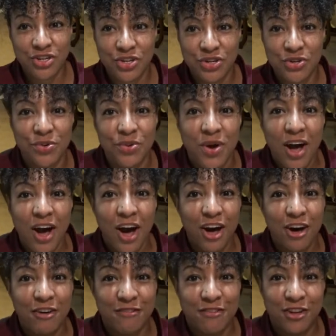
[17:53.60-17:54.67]
you
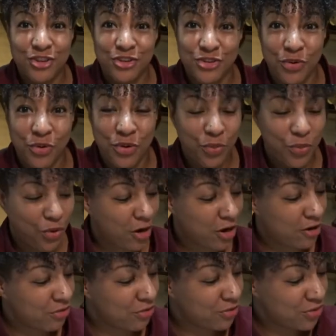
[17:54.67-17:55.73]
of your
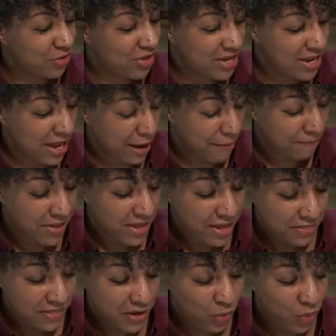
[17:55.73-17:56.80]
work through the day,
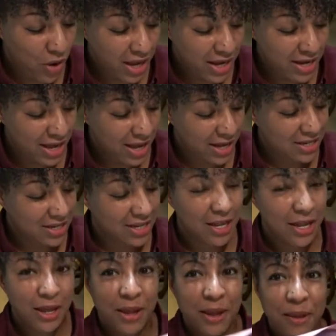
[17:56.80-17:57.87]
then why not
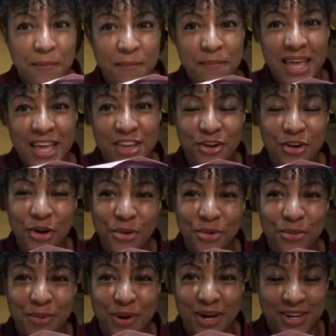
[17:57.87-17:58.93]
make your own
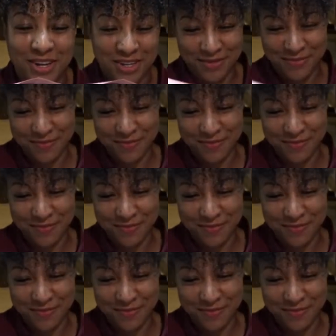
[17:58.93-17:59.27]
bug